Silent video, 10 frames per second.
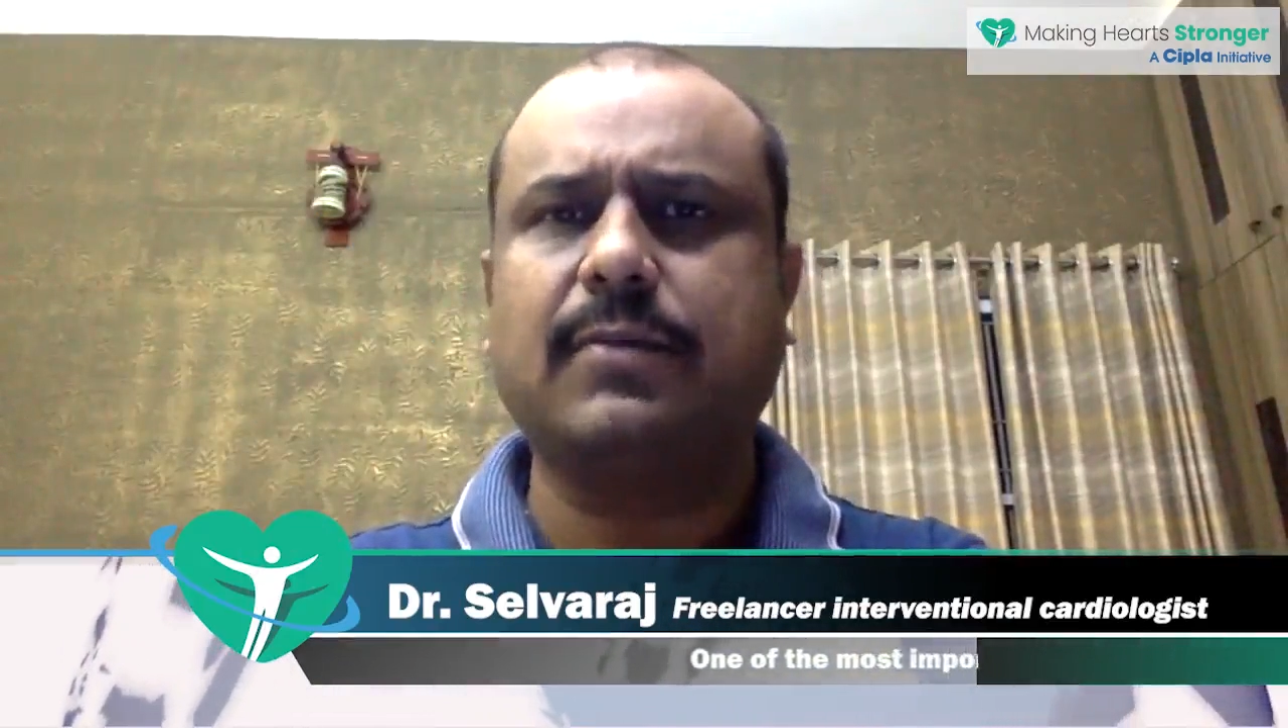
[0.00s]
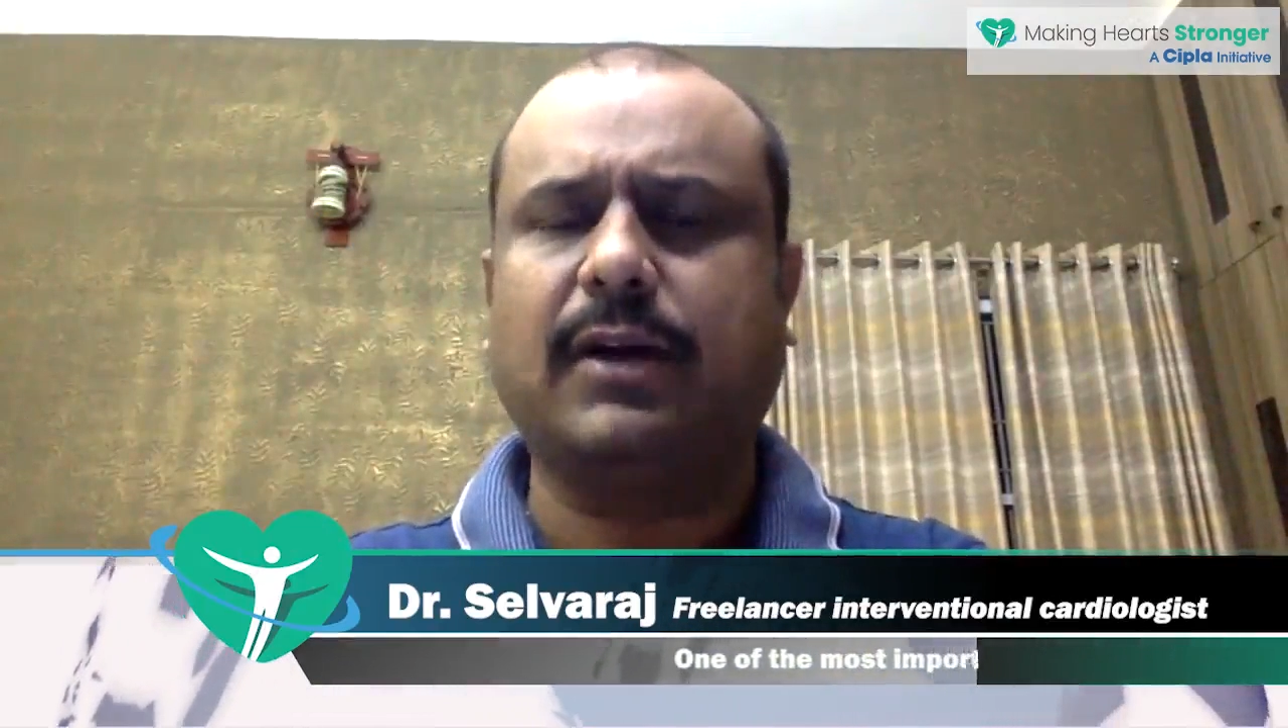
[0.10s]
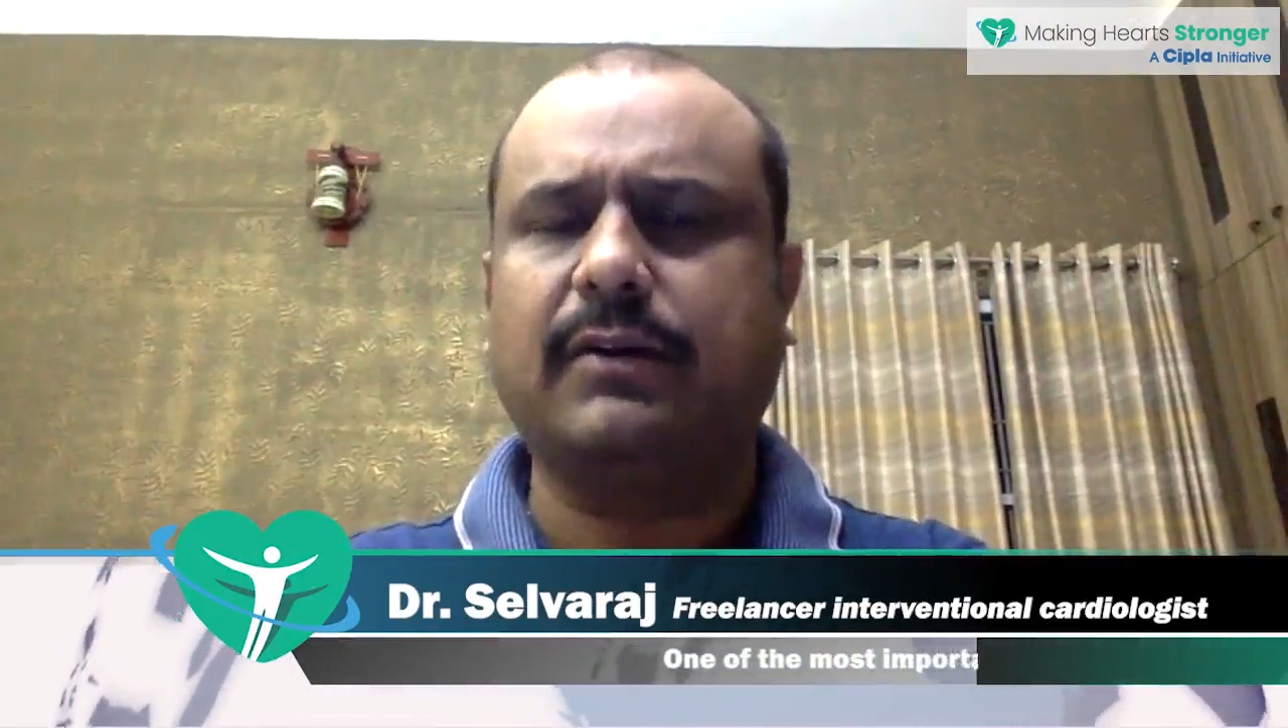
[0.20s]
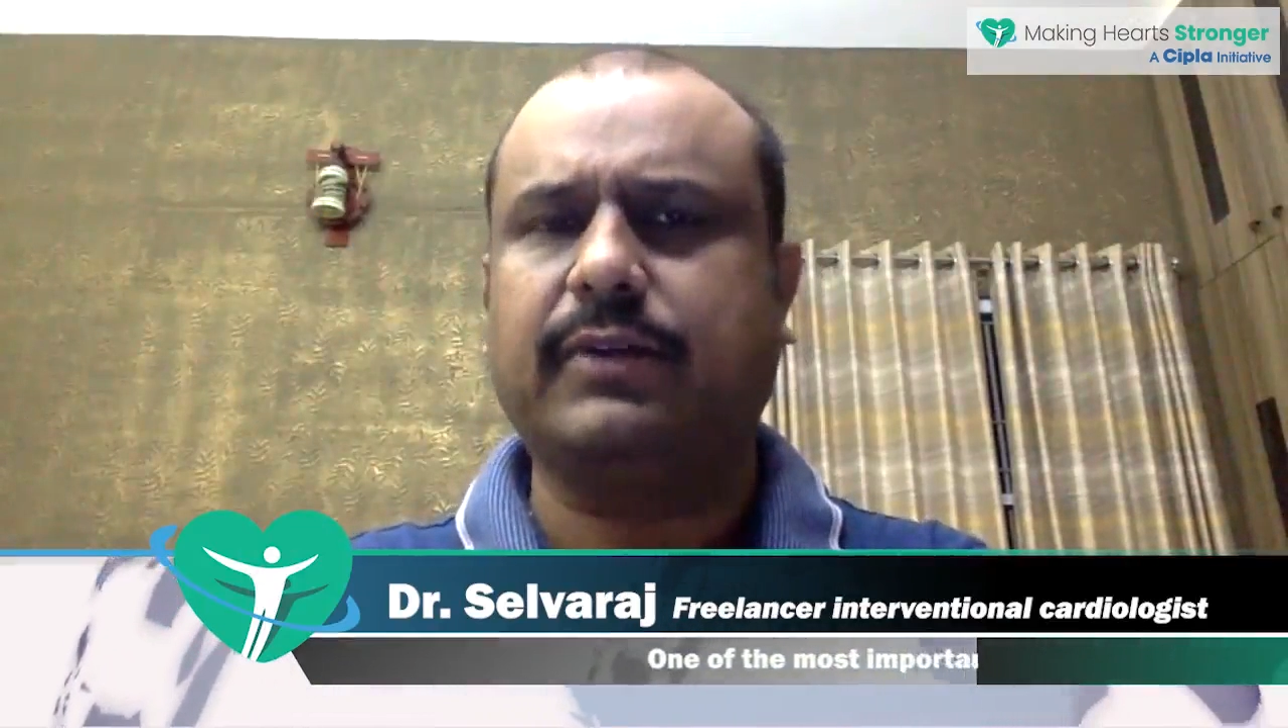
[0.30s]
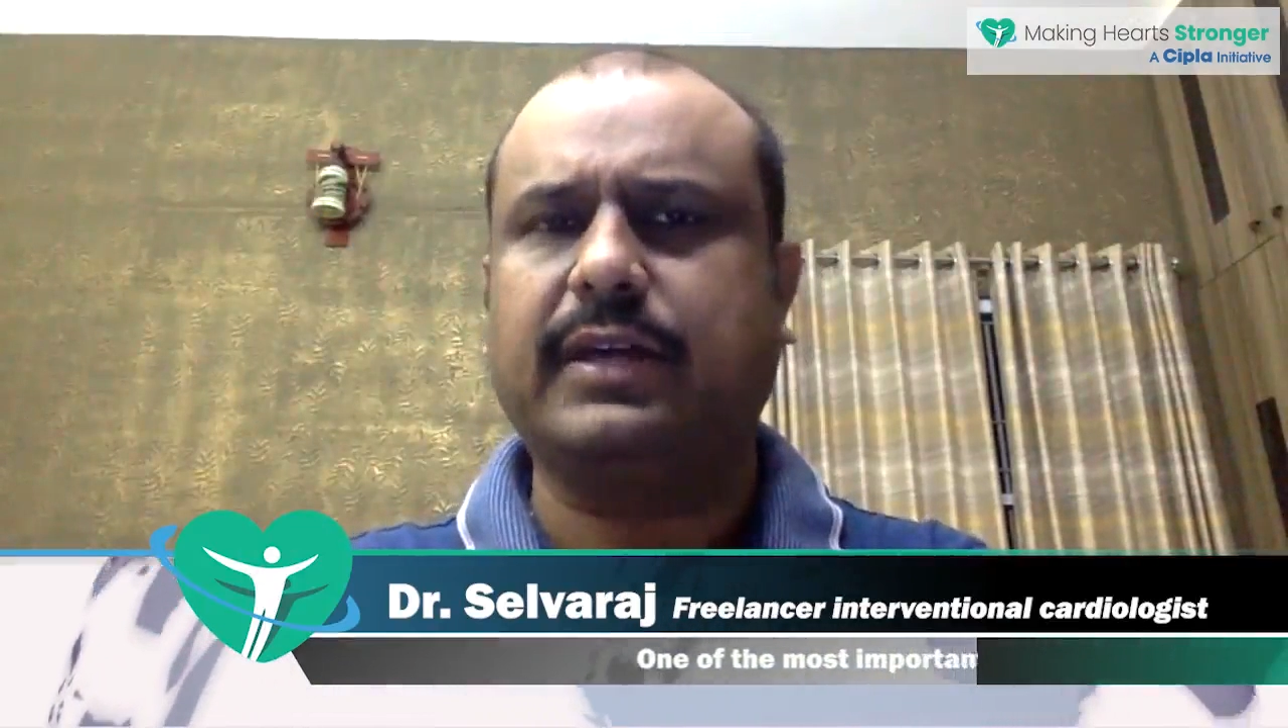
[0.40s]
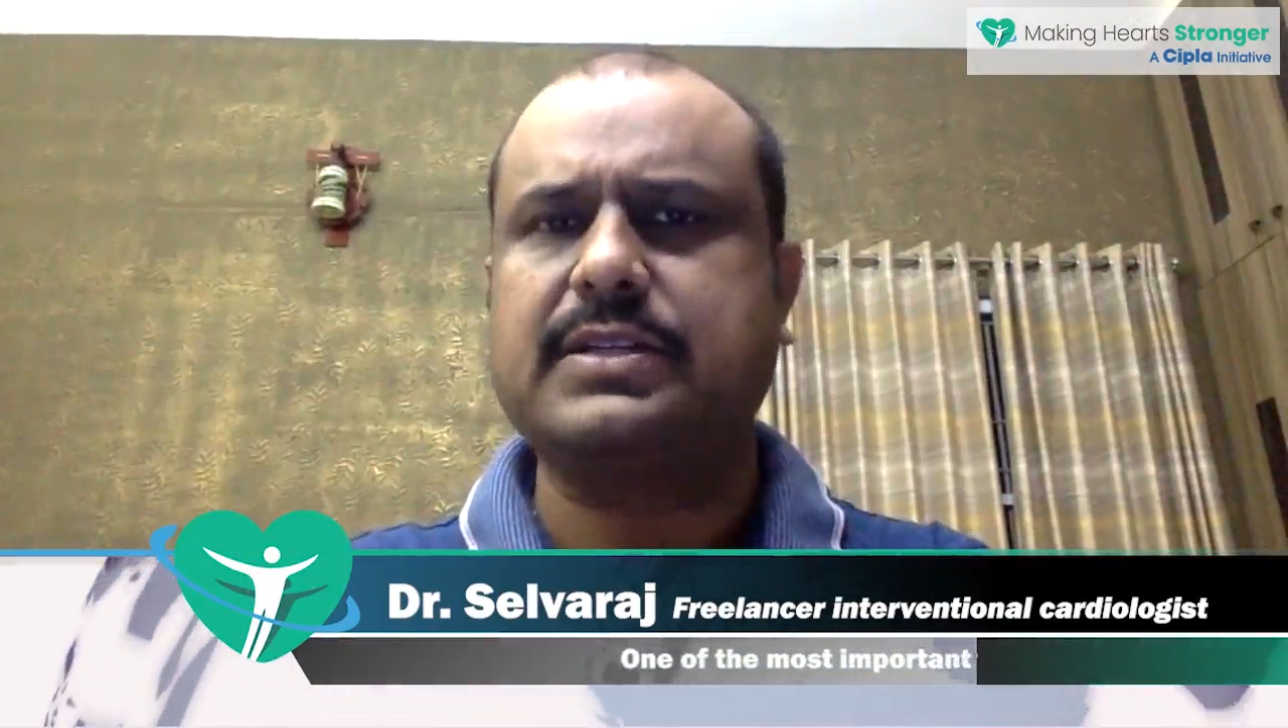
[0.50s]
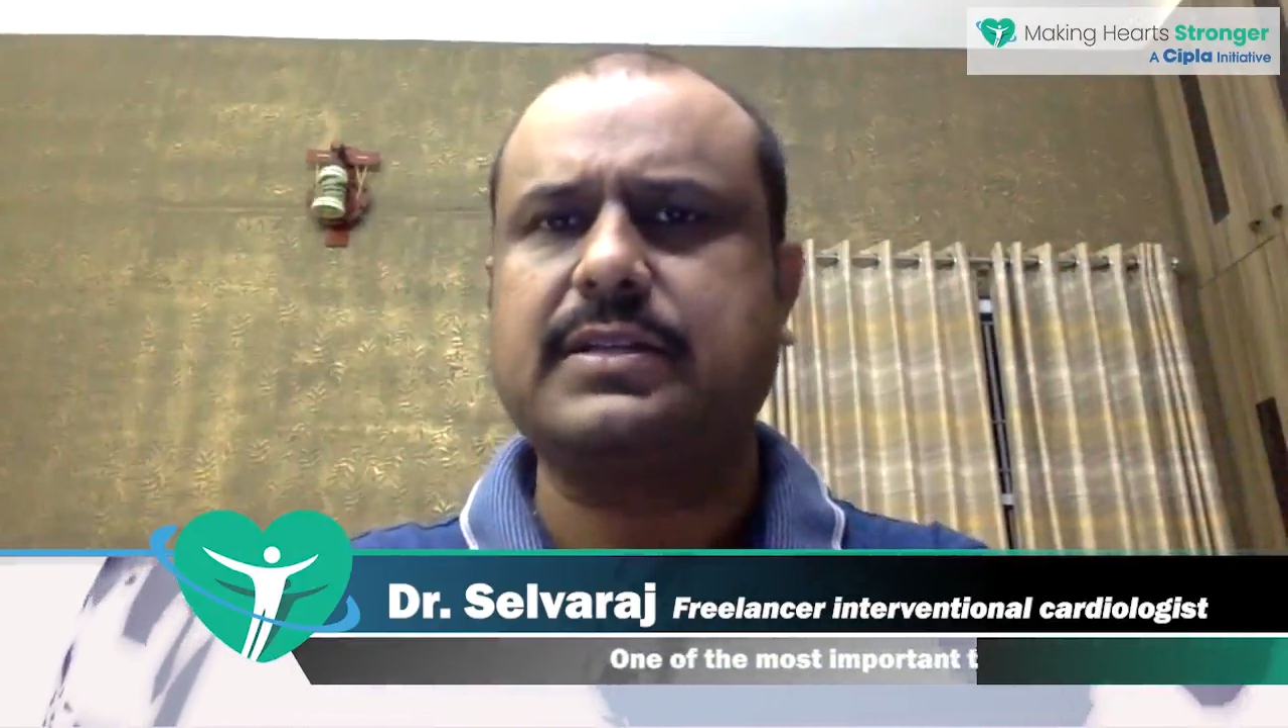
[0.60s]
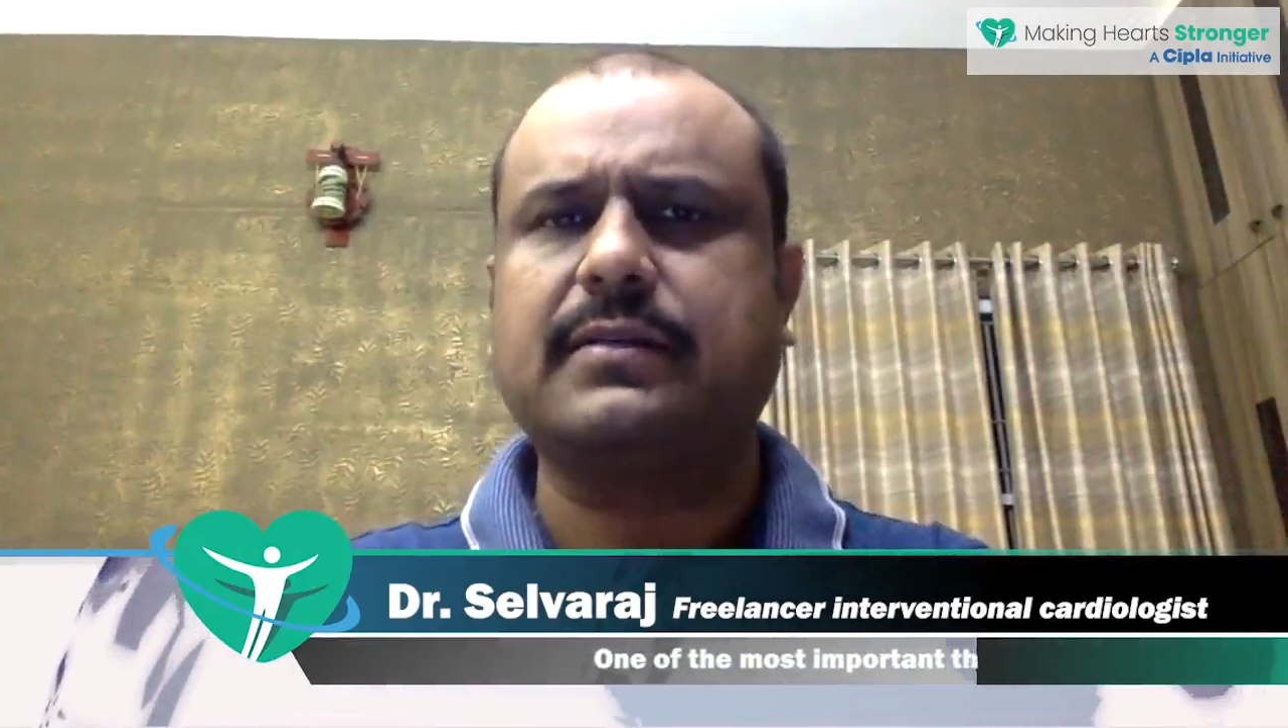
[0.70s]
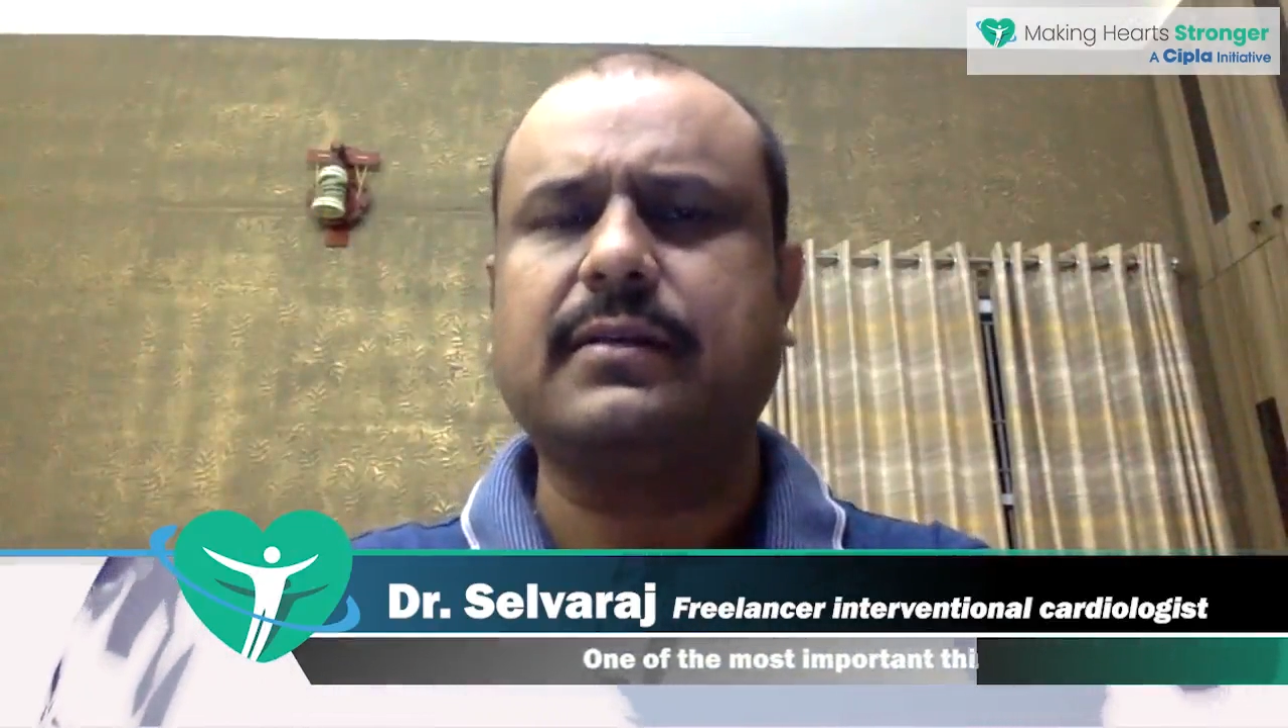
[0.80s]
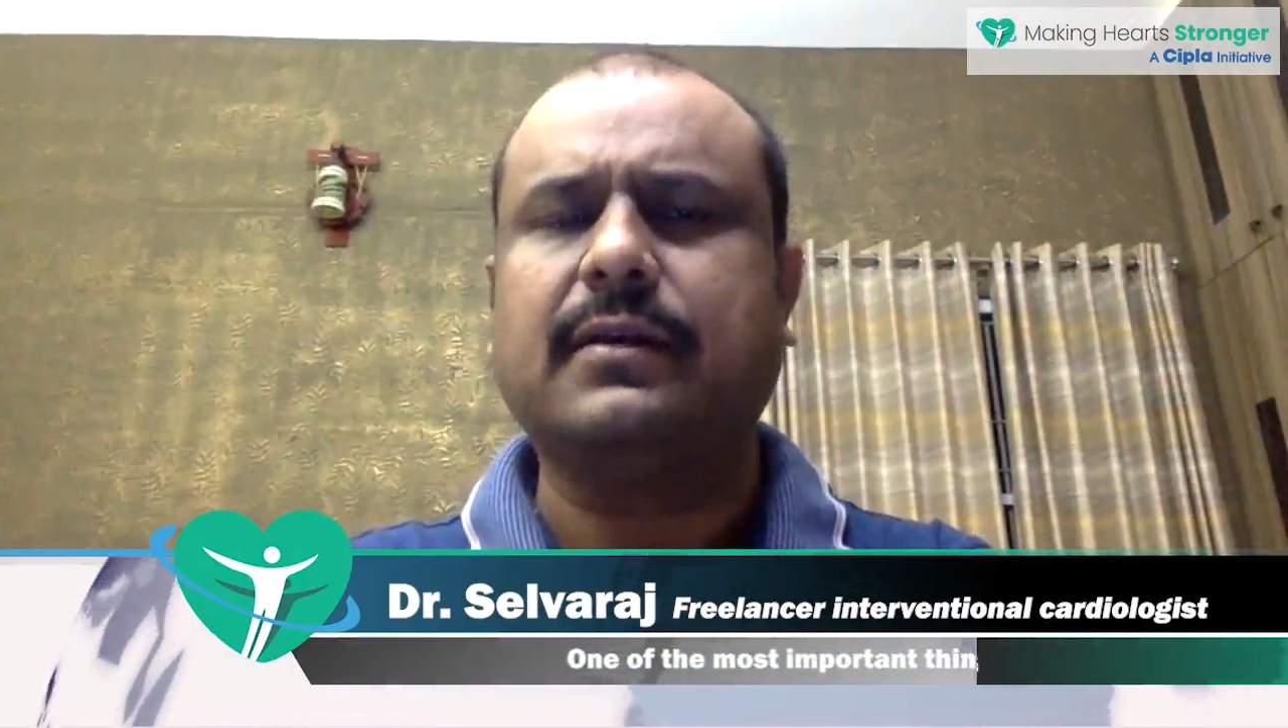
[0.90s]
modification.